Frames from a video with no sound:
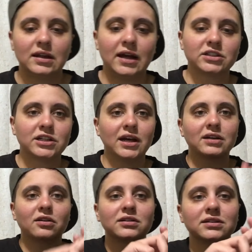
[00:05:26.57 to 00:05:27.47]
Hashtag
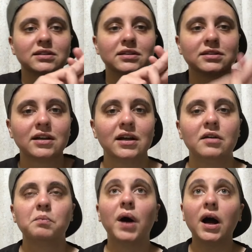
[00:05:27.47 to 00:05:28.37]
narcissist.
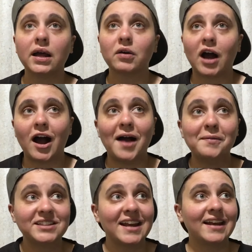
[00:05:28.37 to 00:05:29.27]
But
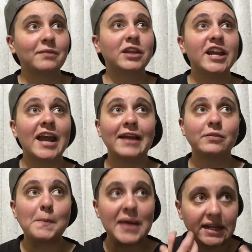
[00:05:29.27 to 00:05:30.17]
I'm saying, the
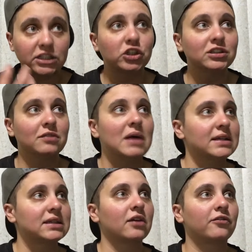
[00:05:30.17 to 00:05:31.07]
pictures of
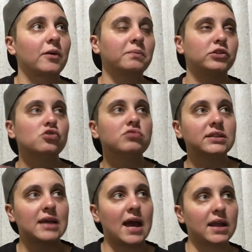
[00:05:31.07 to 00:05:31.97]
myself from 2 to
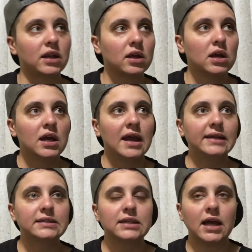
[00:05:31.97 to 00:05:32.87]
10,
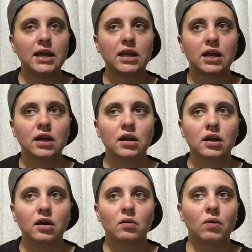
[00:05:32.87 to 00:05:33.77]
it's like,
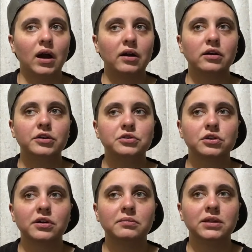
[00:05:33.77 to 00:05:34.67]
why are you
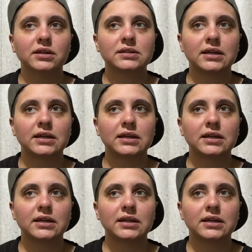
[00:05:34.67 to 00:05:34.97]
showing me this?